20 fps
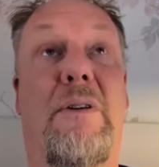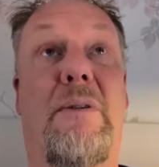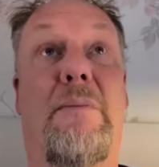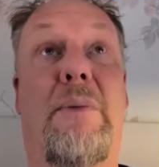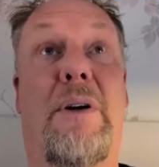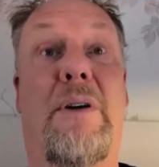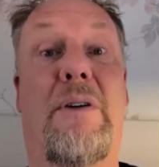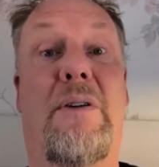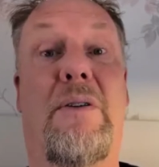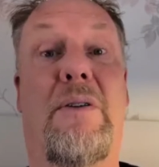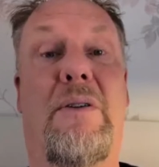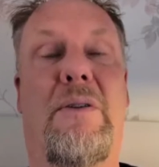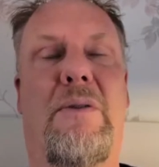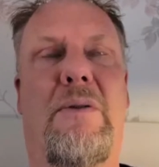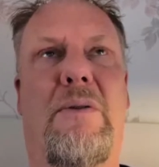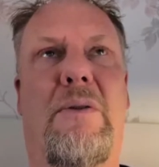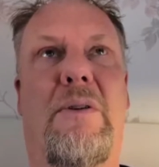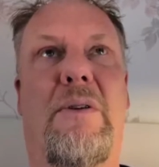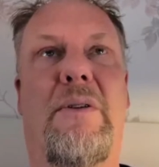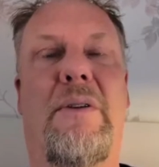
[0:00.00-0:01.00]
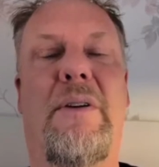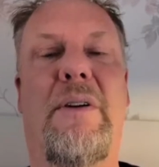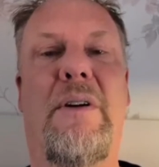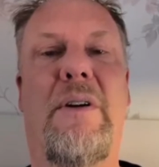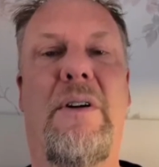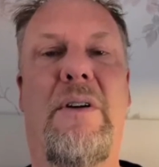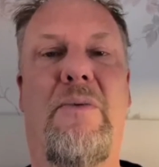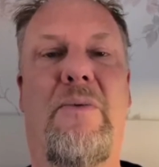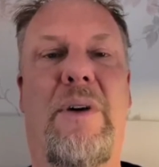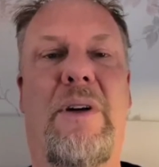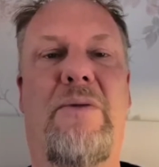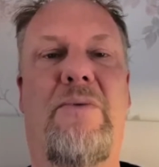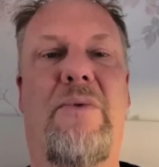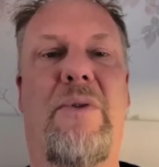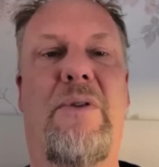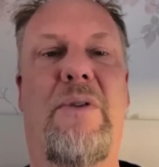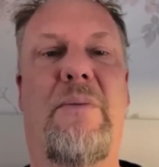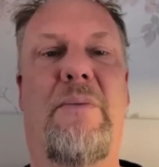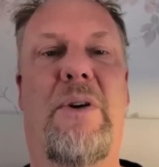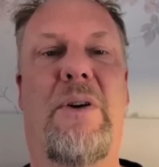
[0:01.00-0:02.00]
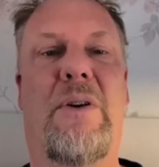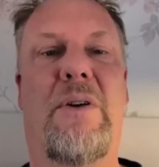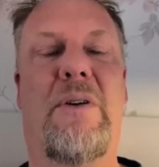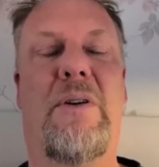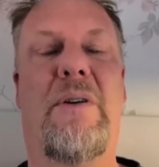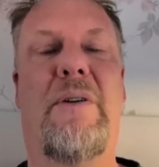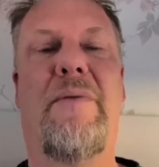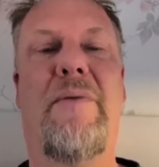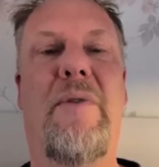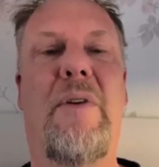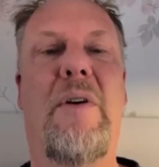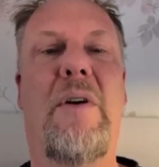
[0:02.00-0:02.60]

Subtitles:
debugger or retro debugger.